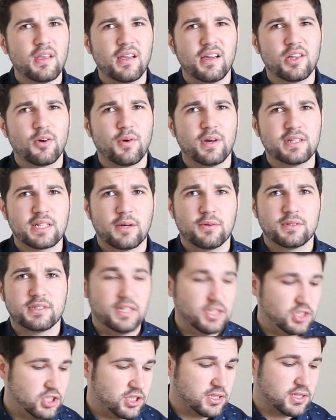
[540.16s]
Otherwise, I would
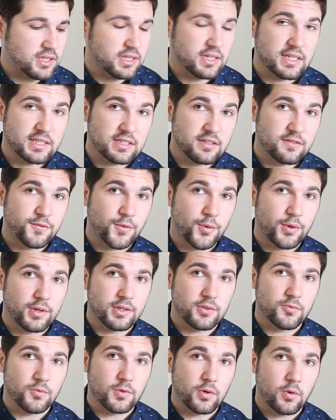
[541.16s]
say just listen for it in
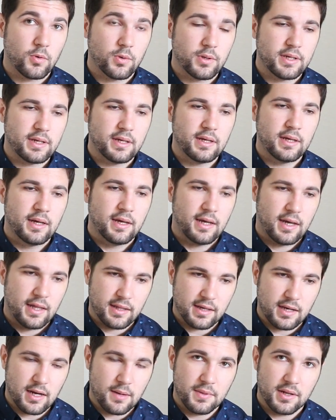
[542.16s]
the recording and
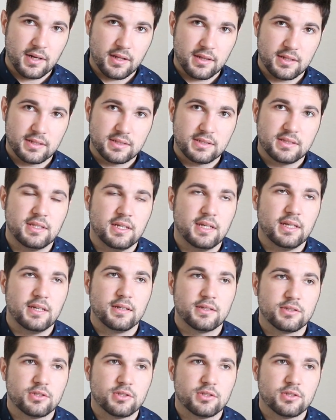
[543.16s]
then come in on the C.